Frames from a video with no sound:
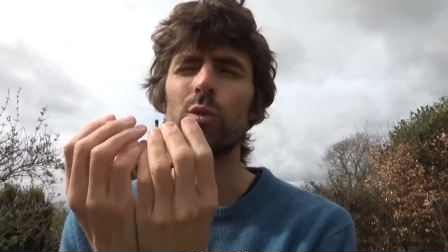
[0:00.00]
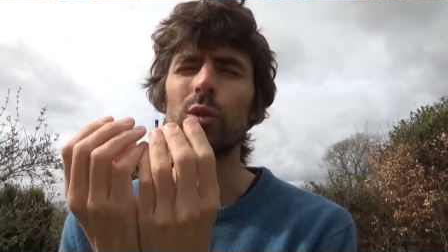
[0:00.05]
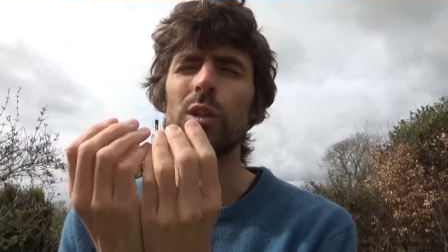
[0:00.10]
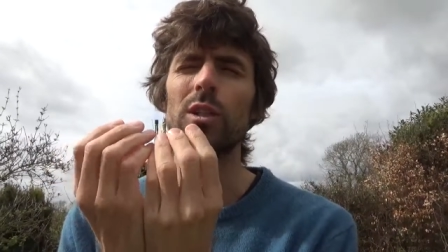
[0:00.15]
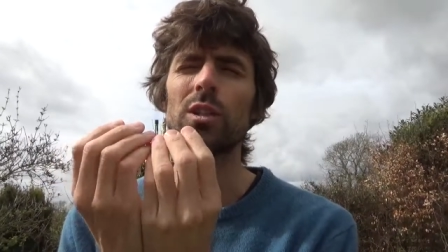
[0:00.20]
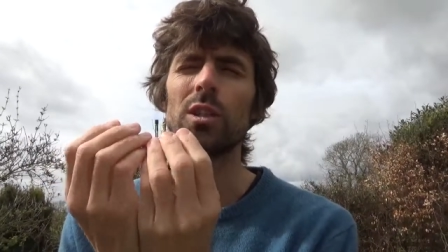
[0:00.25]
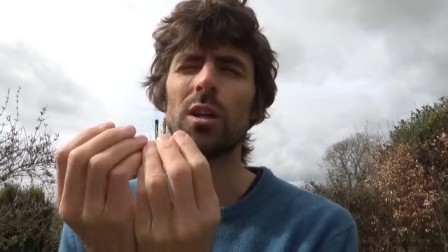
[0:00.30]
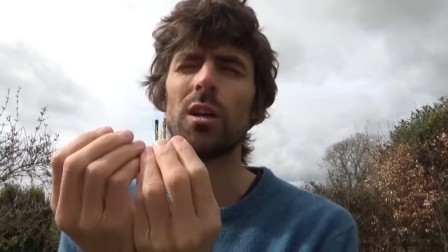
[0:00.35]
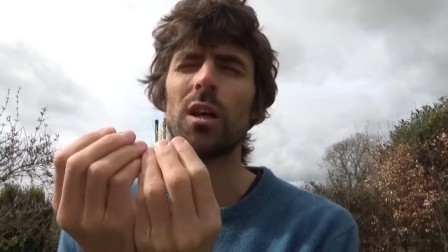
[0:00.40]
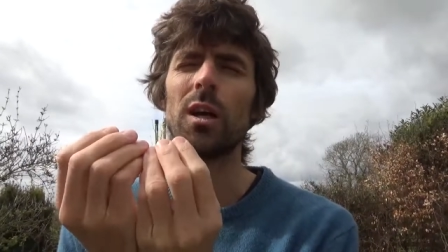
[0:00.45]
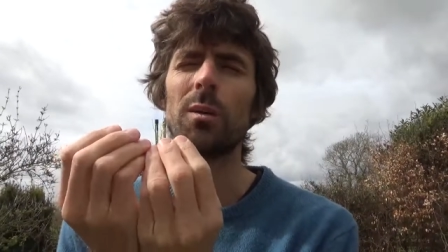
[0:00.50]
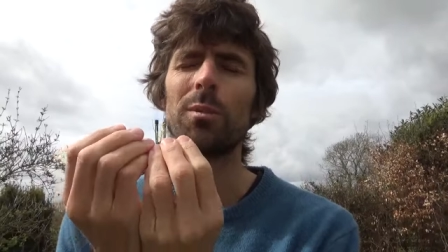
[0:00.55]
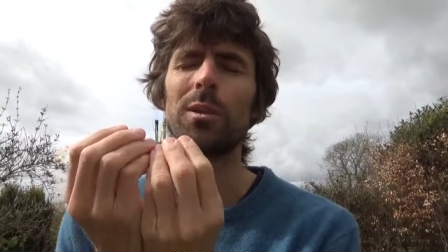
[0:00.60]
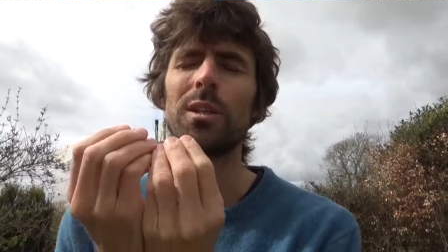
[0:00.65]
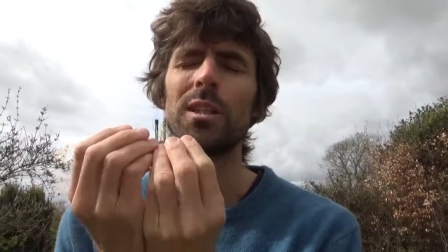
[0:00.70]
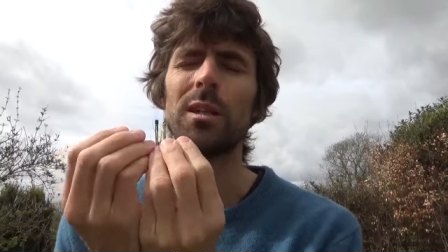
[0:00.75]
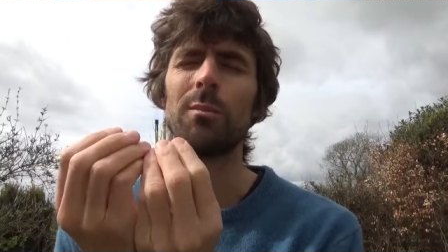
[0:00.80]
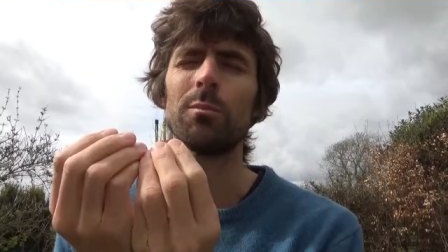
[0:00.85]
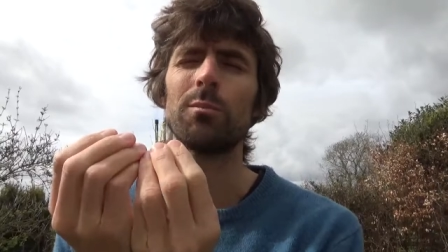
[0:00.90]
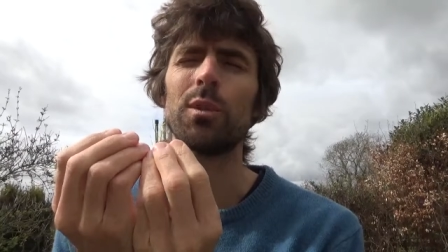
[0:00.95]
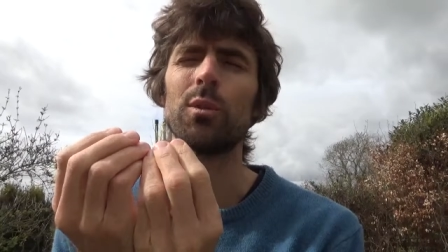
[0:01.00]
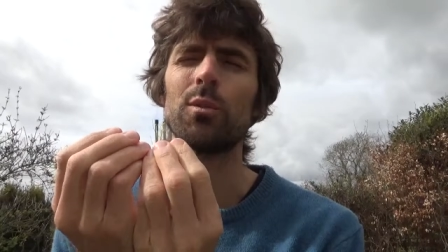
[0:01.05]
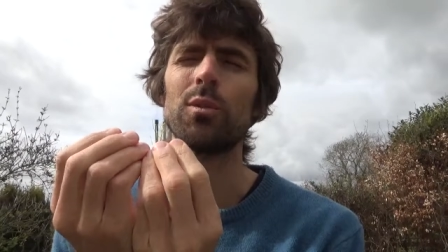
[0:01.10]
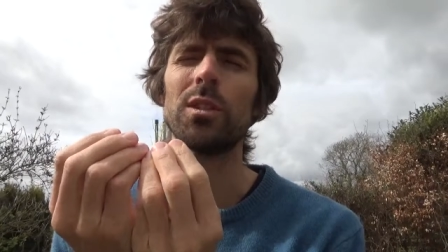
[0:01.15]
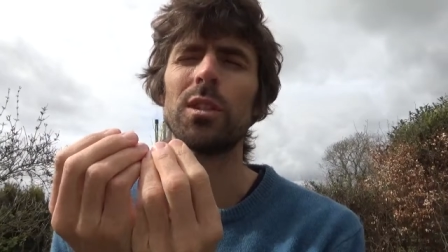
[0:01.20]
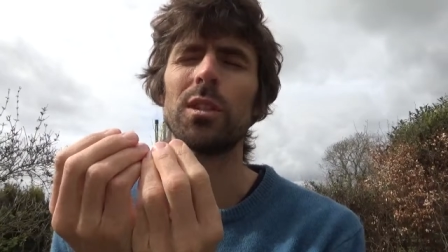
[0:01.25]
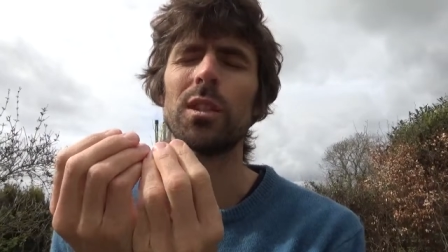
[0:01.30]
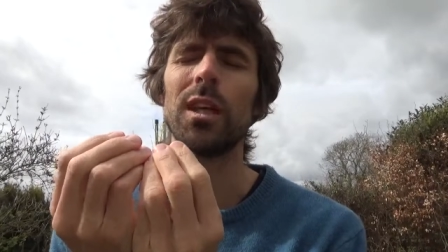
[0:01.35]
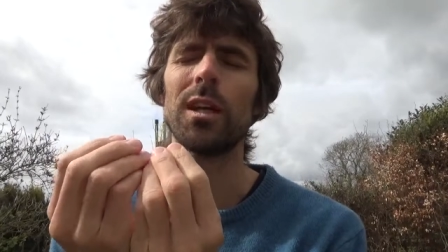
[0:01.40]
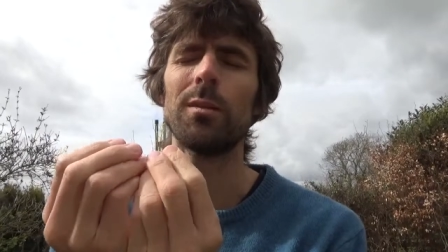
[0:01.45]
which harmony and
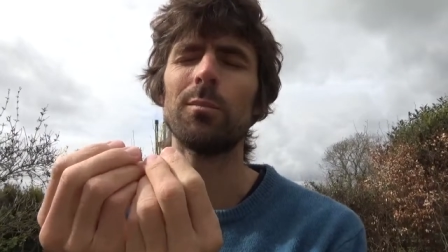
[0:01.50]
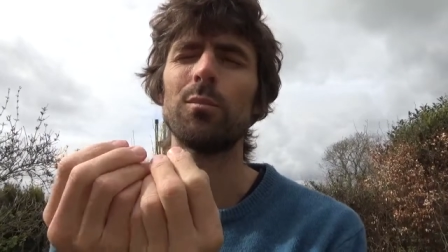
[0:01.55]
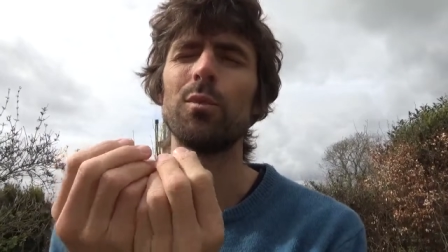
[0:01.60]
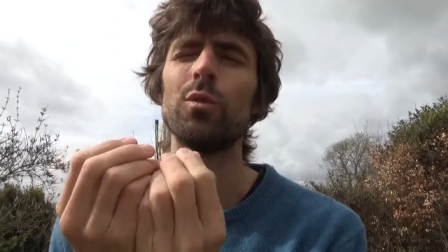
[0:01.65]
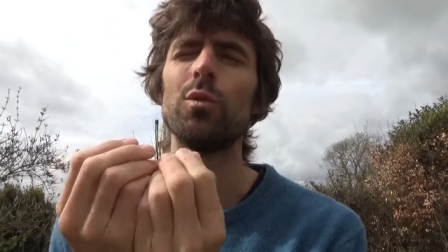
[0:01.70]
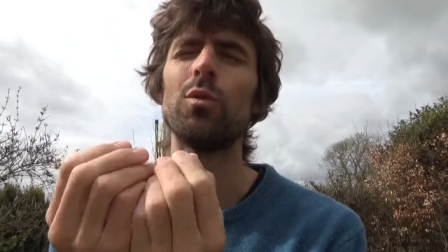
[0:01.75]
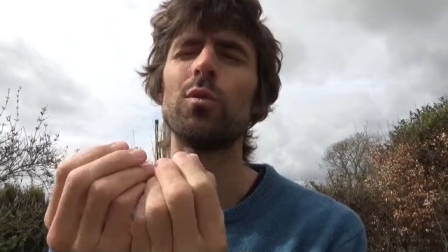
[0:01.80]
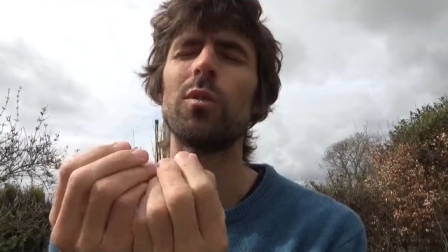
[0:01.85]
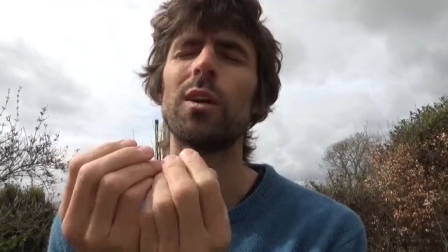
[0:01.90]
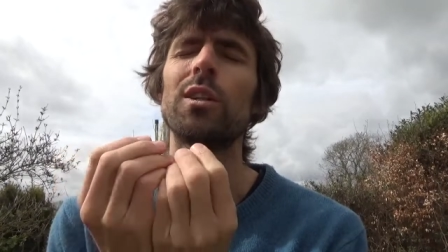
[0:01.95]
beauty can move